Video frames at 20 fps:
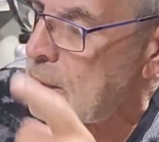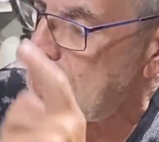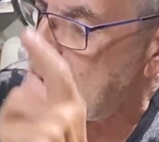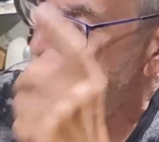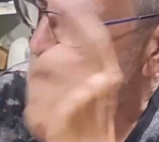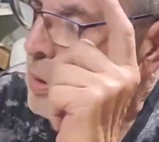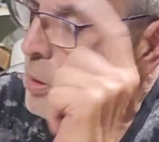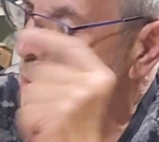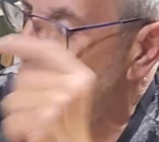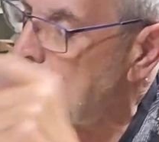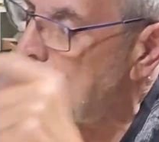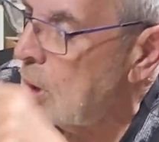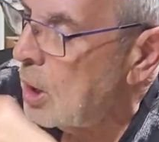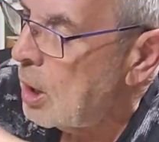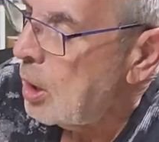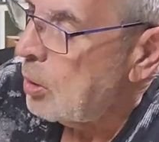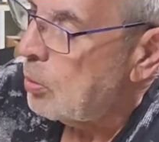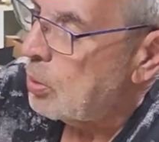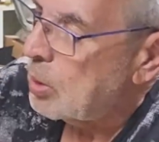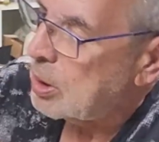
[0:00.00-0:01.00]
So
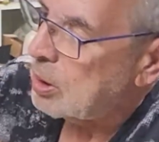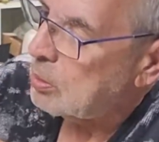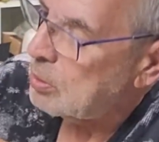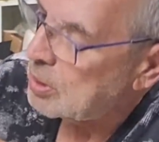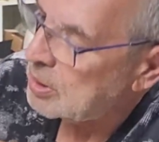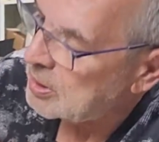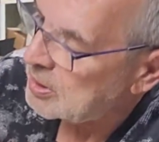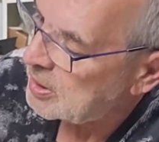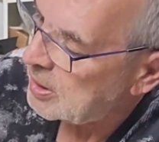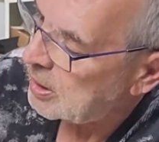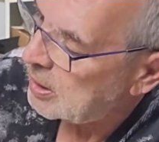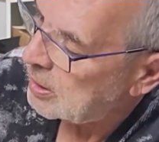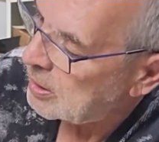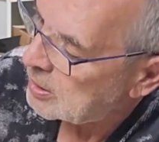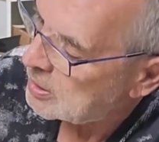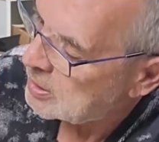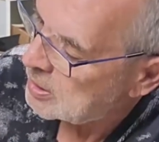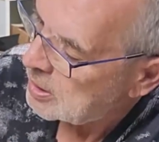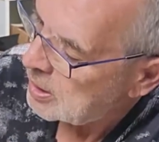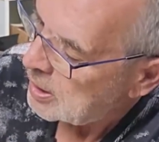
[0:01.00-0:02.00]
what I want to say
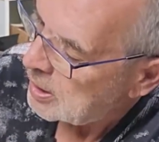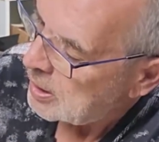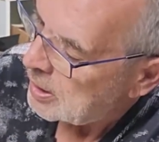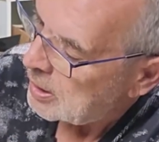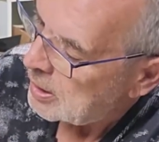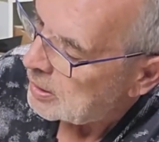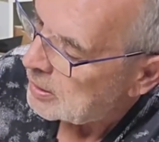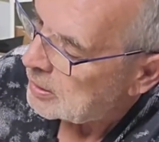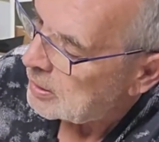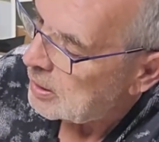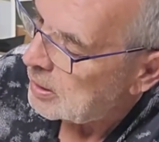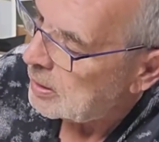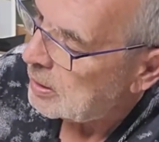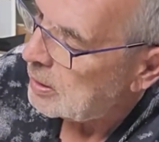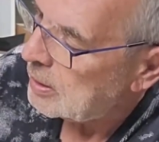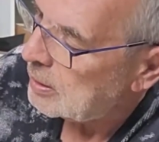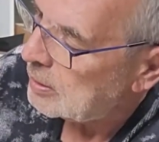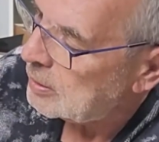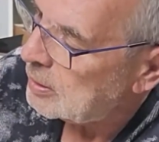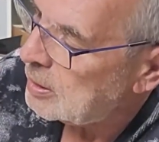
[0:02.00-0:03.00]
is
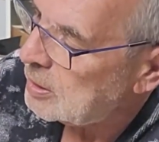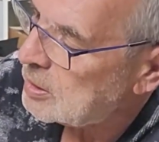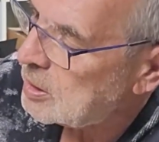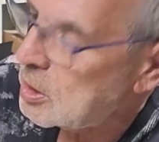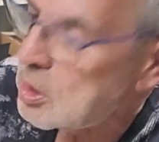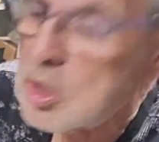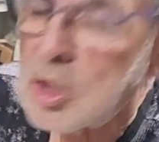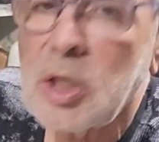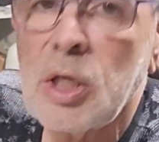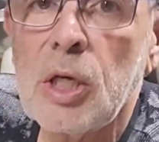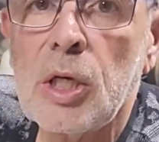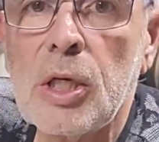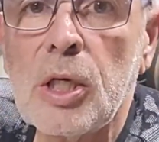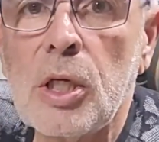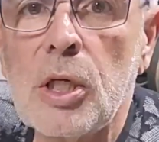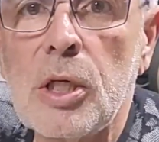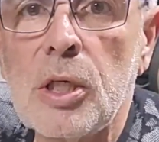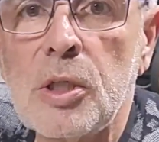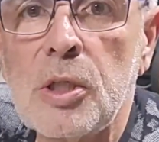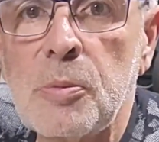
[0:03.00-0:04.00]
this
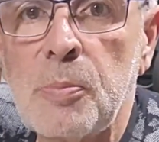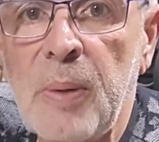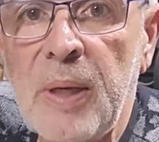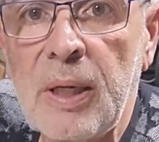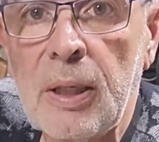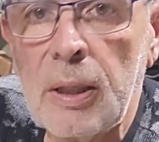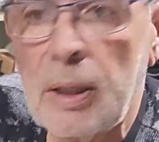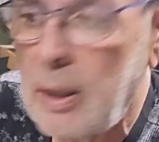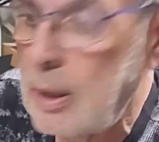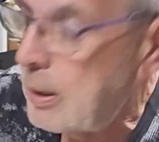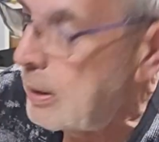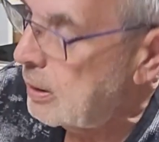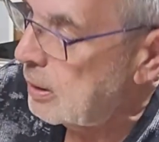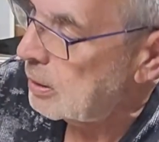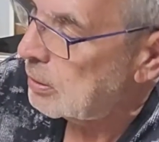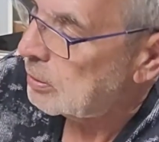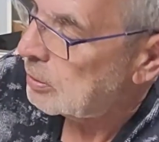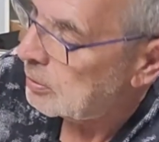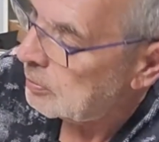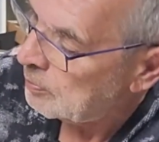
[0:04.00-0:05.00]
spindle
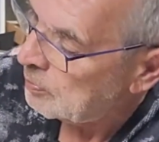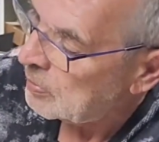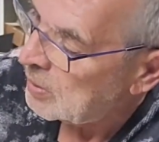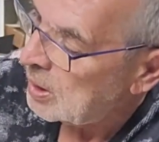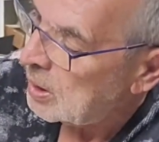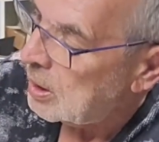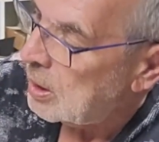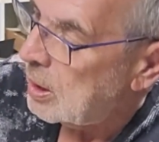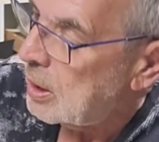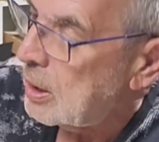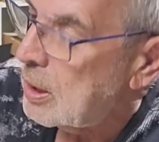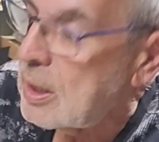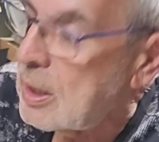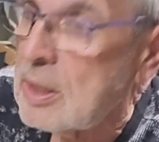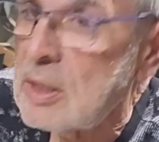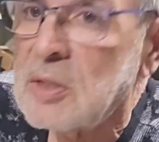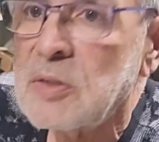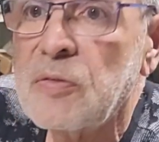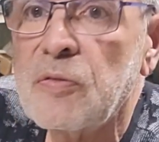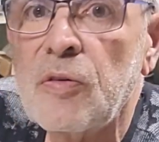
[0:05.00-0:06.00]
here
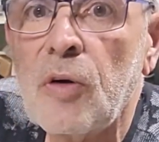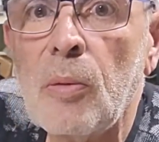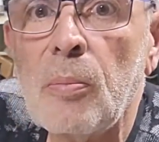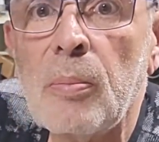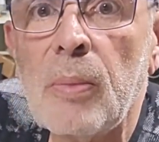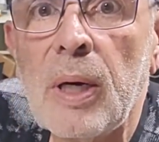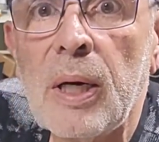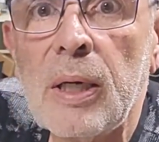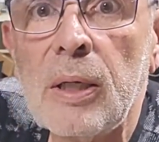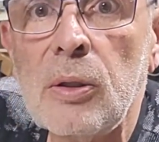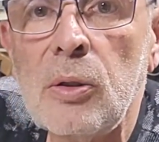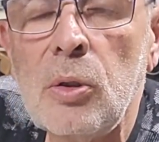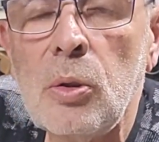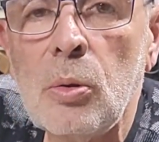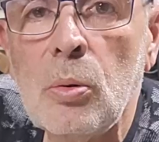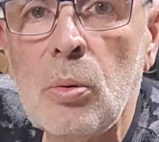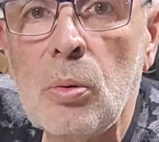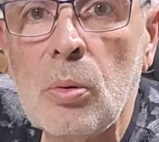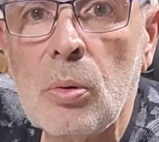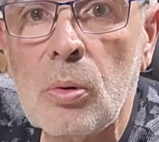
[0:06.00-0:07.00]
is from my
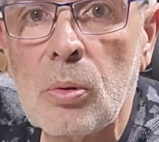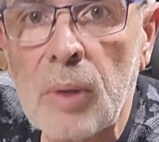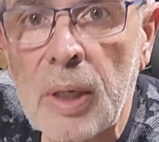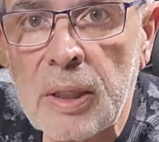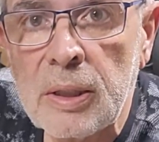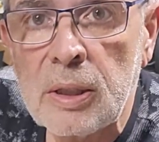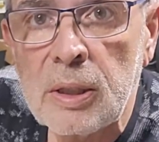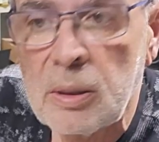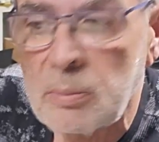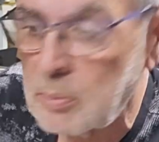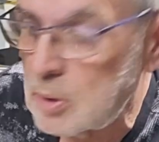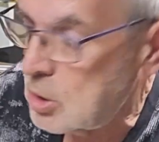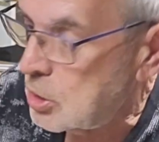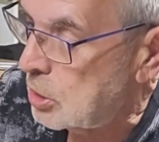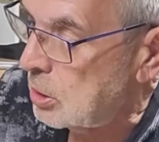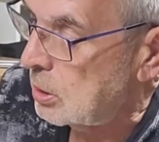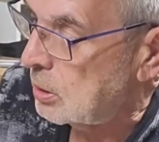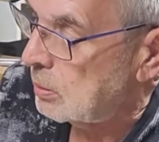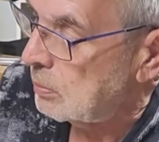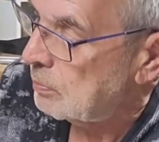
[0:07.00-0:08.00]
new grinding
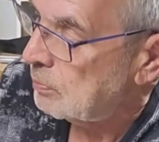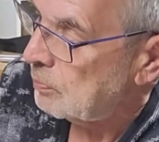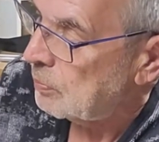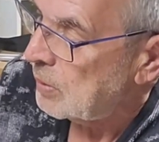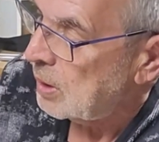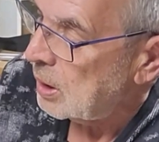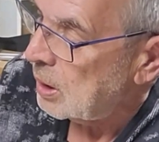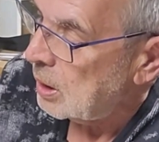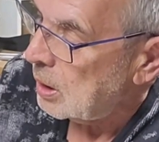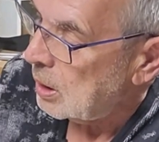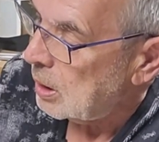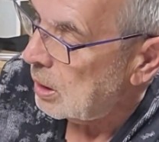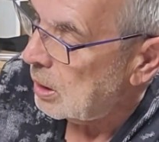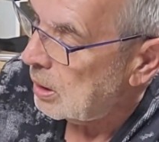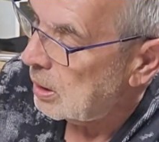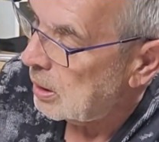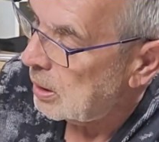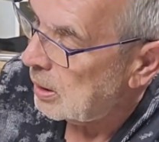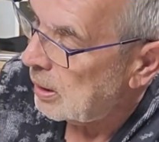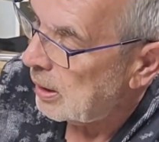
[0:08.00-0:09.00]
machine
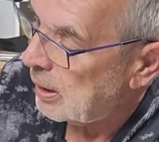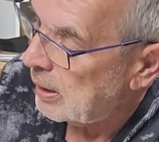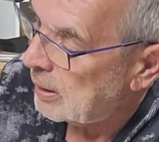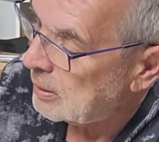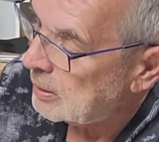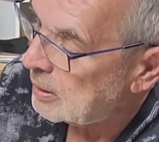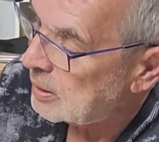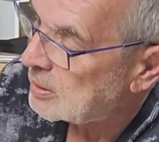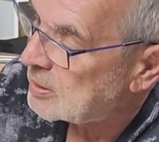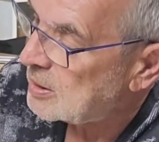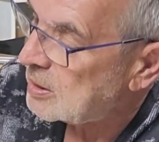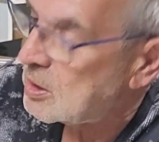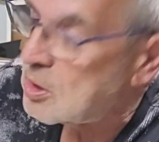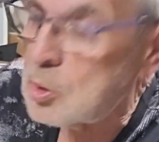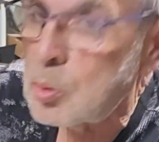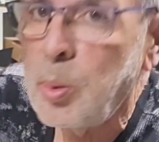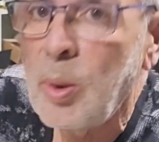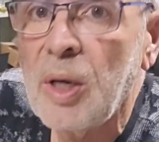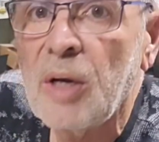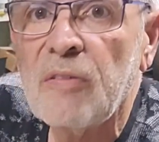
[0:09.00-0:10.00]
uh, and it's a
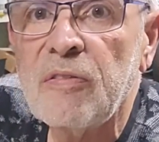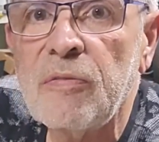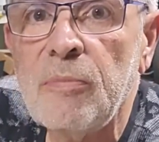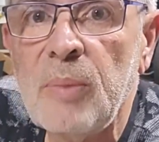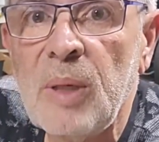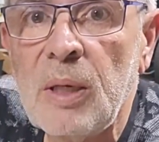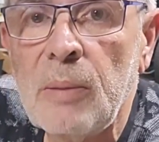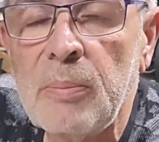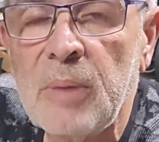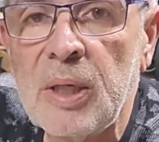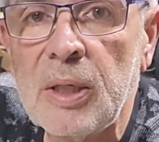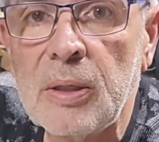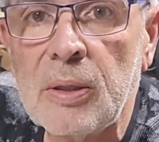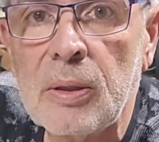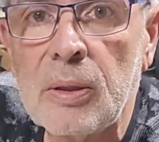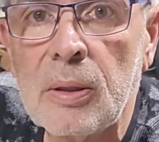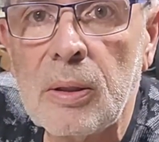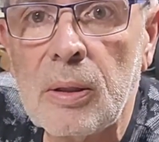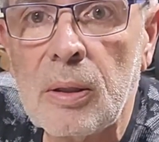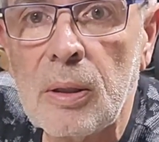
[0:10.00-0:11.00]
12
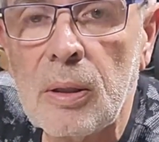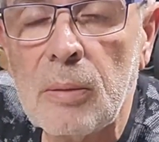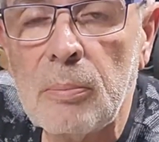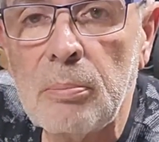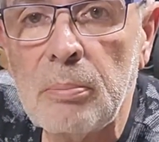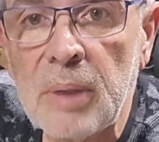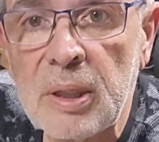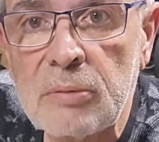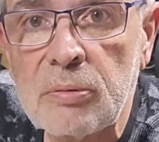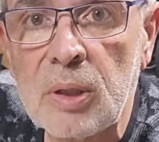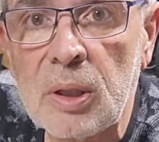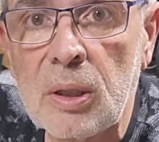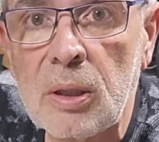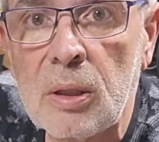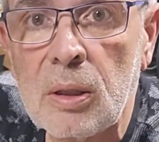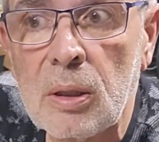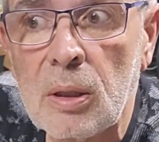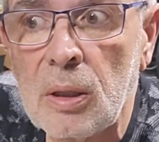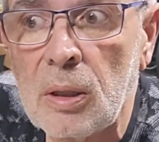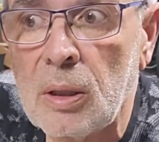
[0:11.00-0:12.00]
millimeter
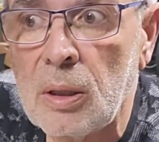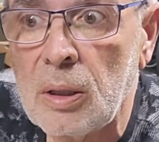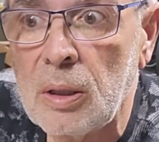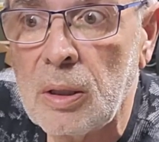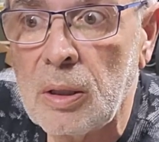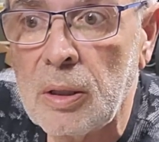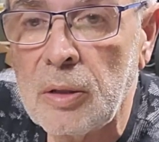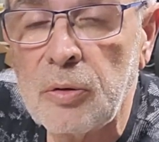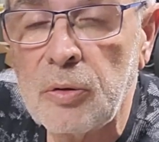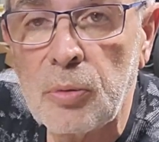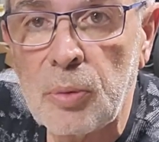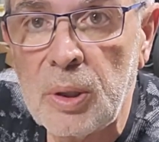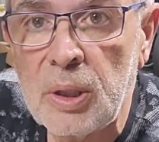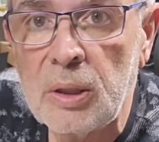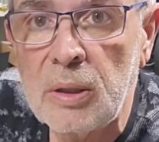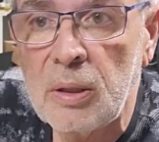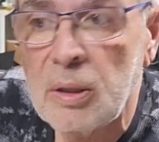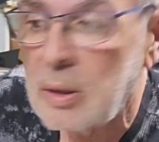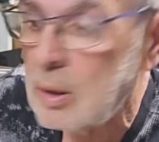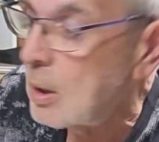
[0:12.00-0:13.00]
metric uh,
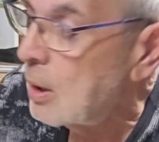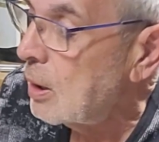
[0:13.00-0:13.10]
treat.